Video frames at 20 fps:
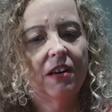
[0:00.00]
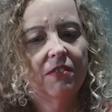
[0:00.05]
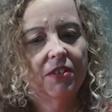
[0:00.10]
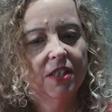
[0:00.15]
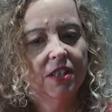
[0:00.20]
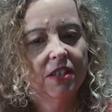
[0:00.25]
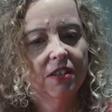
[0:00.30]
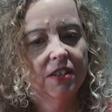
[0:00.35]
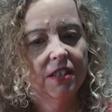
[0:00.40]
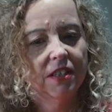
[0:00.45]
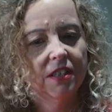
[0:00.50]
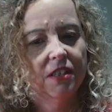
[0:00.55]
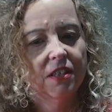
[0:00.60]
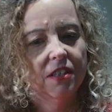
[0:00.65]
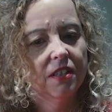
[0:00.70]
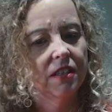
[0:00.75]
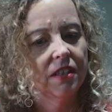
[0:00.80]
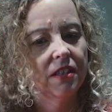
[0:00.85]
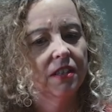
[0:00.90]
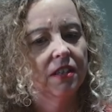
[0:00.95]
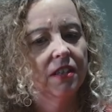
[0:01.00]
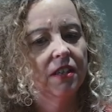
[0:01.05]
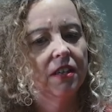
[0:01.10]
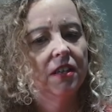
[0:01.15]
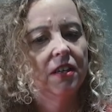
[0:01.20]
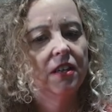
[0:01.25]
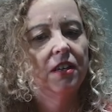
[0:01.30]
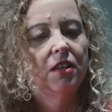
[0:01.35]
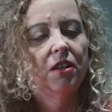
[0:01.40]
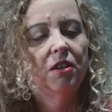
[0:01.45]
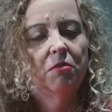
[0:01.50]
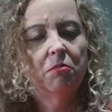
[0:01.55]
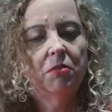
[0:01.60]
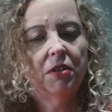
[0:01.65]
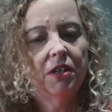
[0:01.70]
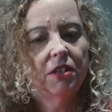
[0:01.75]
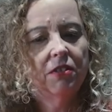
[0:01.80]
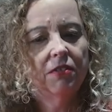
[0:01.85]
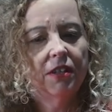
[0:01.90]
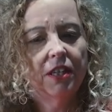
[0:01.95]
advertisers,
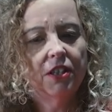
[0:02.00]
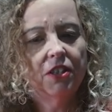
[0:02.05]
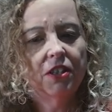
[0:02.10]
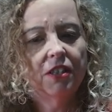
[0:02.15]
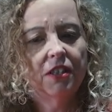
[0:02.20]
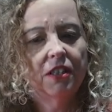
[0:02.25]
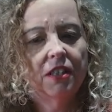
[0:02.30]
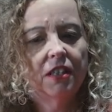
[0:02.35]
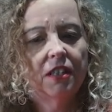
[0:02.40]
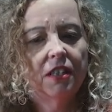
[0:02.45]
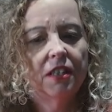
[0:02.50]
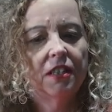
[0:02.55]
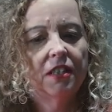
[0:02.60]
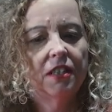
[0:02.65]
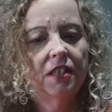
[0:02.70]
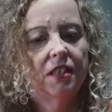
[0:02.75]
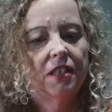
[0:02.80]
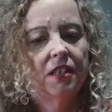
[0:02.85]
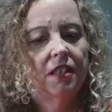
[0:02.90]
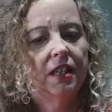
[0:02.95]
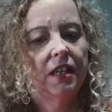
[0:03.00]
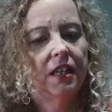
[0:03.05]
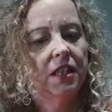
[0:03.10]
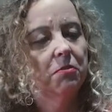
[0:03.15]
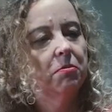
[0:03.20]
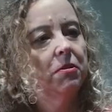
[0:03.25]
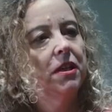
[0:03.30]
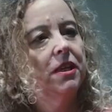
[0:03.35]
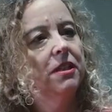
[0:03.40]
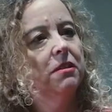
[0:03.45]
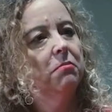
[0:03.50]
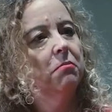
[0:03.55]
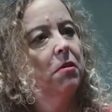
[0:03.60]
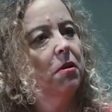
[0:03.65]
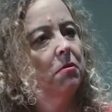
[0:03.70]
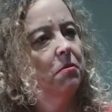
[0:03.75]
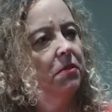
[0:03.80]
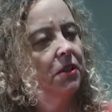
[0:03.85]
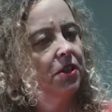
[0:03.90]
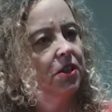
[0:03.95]
media agencies, DSPs and
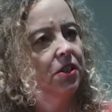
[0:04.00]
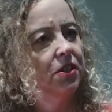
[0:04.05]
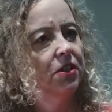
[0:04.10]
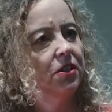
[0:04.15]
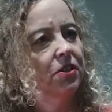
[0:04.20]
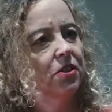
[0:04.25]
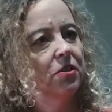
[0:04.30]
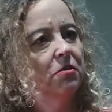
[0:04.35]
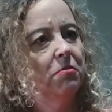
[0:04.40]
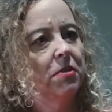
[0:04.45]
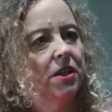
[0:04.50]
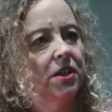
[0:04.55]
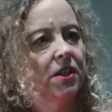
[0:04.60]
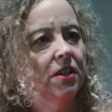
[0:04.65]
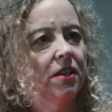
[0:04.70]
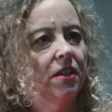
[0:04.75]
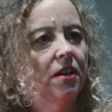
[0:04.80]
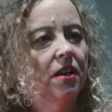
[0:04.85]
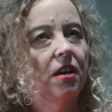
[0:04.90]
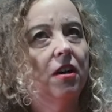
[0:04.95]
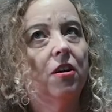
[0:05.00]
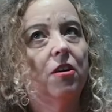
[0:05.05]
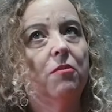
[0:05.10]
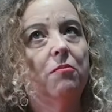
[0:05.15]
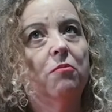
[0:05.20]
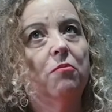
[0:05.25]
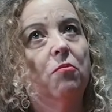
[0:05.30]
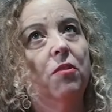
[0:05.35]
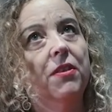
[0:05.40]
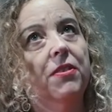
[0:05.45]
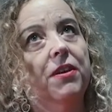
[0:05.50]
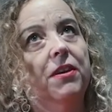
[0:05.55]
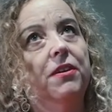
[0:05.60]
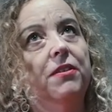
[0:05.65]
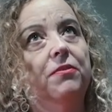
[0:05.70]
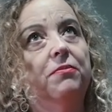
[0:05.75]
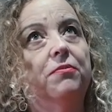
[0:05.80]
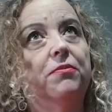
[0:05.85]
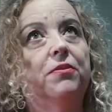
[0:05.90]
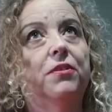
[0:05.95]
publishers to measure whether
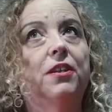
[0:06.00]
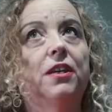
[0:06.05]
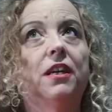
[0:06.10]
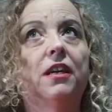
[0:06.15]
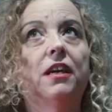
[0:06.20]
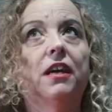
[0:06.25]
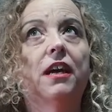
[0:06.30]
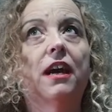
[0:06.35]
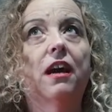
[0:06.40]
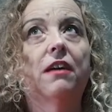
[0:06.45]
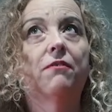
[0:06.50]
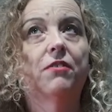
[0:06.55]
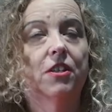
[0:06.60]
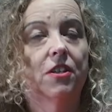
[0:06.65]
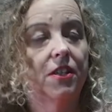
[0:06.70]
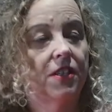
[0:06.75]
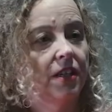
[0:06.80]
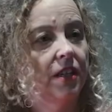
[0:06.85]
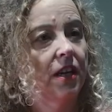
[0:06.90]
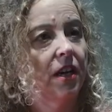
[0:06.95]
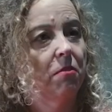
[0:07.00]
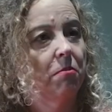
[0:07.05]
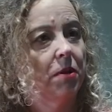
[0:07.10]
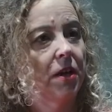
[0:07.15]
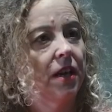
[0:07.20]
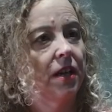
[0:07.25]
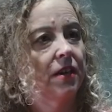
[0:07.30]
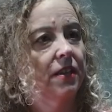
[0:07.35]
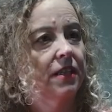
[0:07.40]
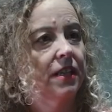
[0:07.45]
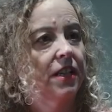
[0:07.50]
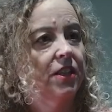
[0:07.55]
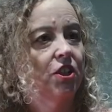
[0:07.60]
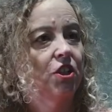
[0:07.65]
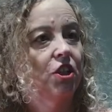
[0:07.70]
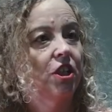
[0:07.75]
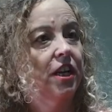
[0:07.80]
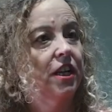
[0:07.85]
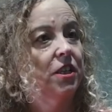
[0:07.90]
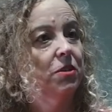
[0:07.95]
the advertising campaign has actually
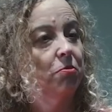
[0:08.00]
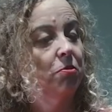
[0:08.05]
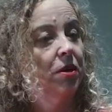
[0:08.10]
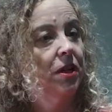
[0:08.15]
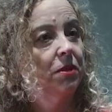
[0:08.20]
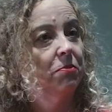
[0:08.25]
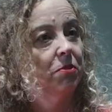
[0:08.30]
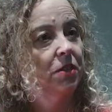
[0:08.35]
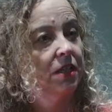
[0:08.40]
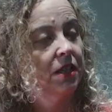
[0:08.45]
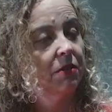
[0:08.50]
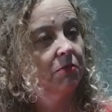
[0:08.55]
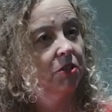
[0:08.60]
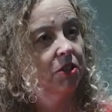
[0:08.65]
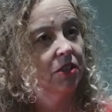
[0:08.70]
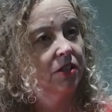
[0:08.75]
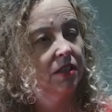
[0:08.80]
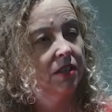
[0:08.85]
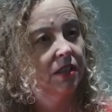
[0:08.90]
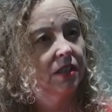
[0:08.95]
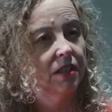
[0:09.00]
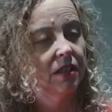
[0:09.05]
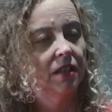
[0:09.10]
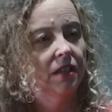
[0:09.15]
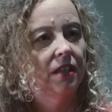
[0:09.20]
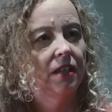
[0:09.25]
changed brand perceptions.